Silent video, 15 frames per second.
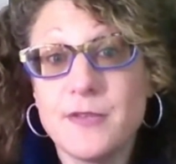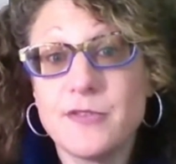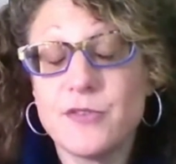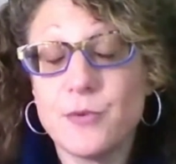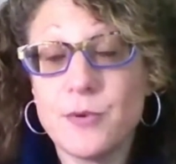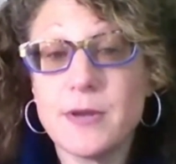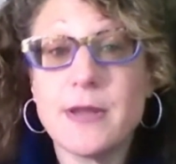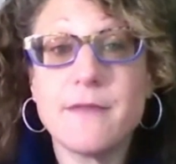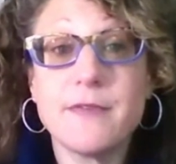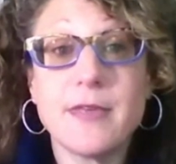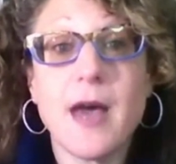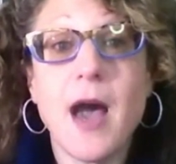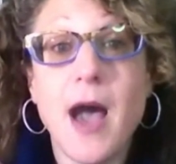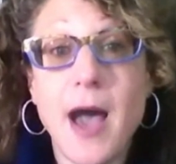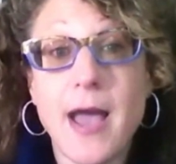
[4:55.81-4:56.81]
So whatever the
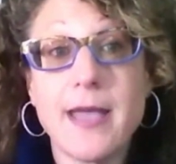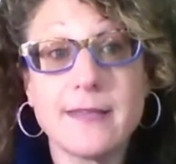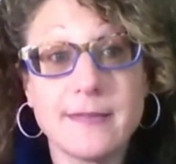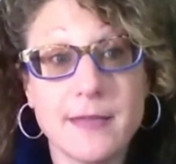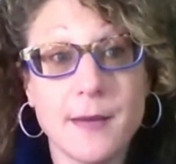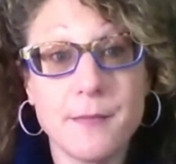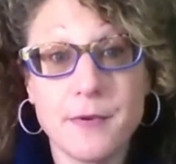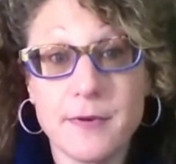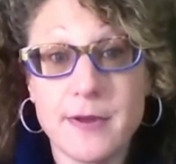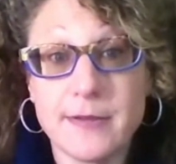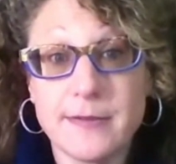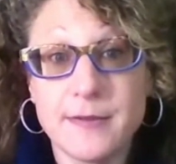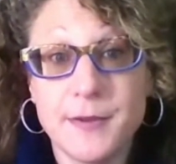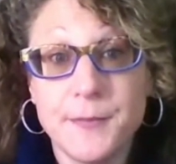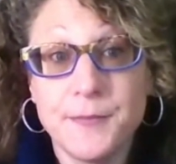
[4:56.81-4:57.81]
highest number
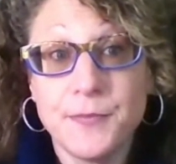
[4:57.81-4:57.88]
is.